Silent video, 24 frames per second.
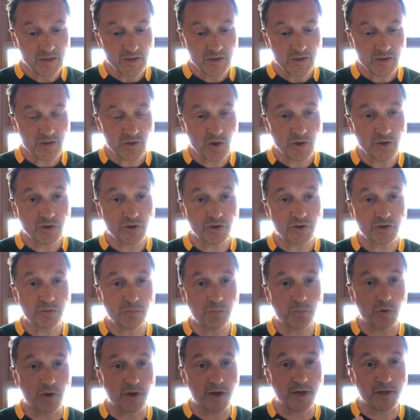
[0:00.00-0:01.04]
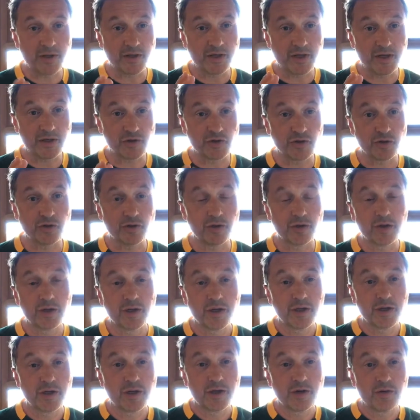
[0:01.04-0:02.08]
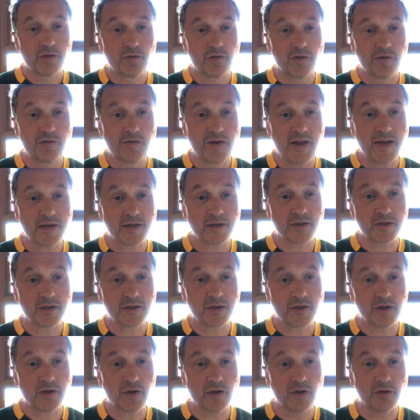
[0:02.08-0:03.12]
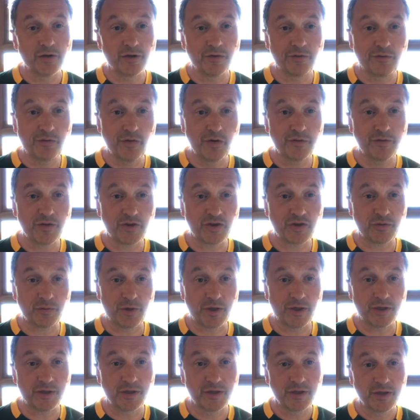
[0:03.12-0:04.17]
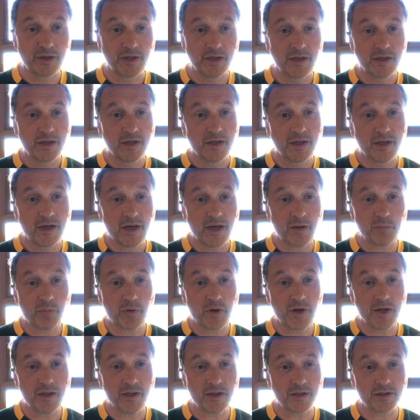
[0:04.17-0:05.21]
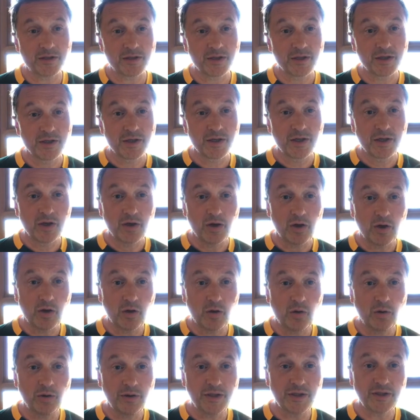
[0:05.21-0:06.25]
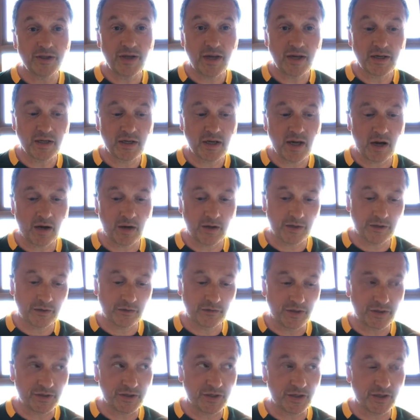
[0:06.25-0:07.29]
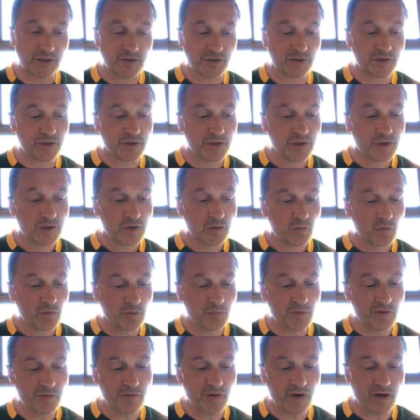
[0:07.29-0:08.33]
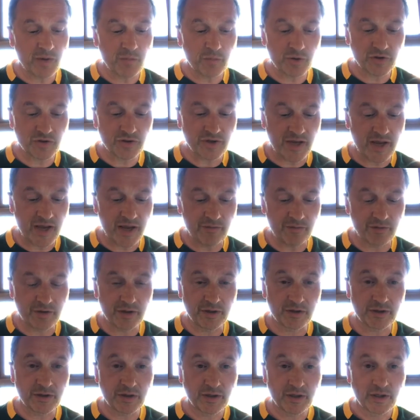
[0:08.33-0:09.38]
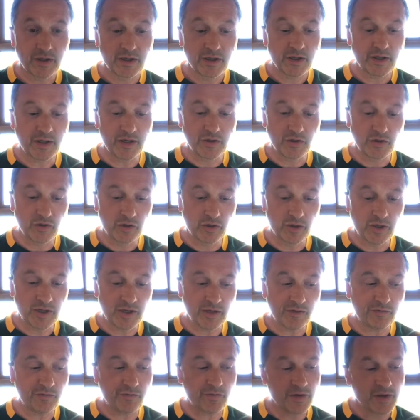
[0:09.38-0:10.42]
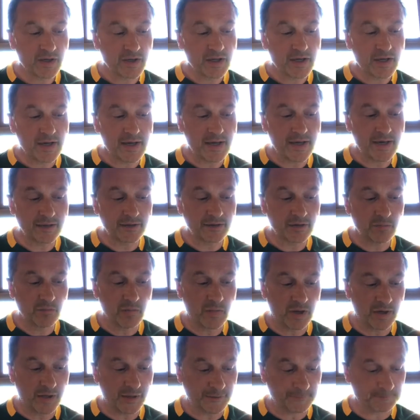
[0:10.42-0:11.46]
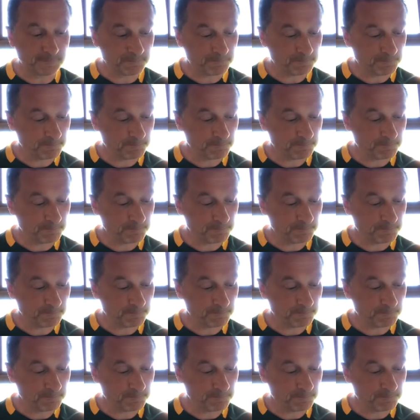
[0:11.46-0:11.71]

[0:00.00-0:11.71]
So I just pray that as you reflect on the fruit of the Spirit, I pray that all these nine characteristics will be very much evident in your life and in mine